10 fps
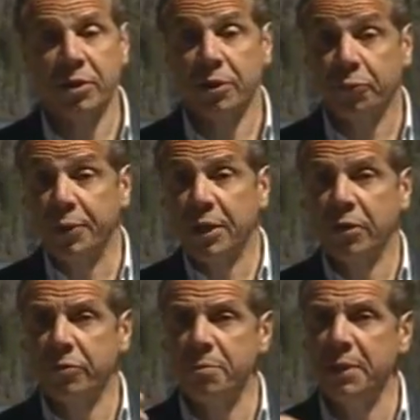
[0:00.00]
the
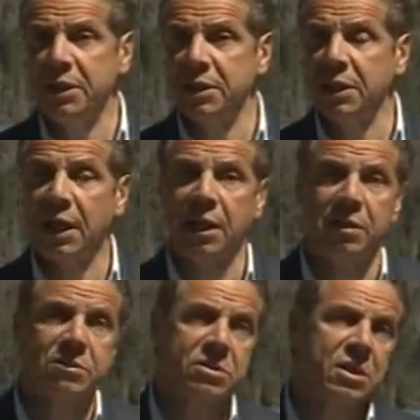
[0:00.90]
$300 million
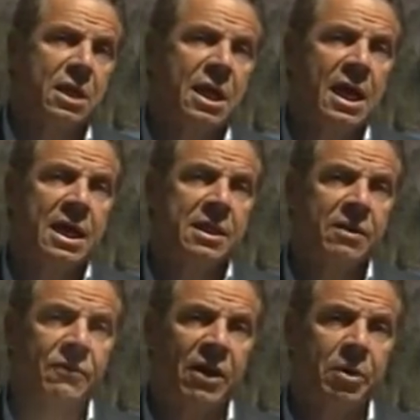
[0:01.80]
in the
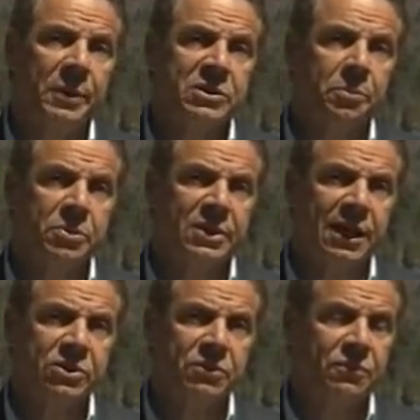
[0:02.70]
Environmental
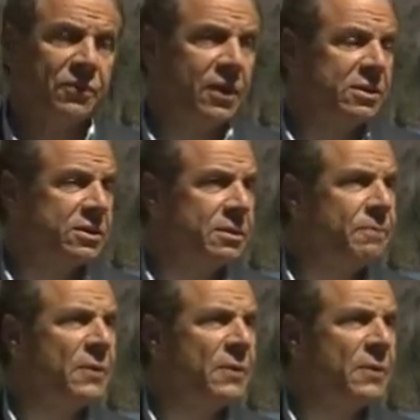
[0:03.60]
Protection Fund,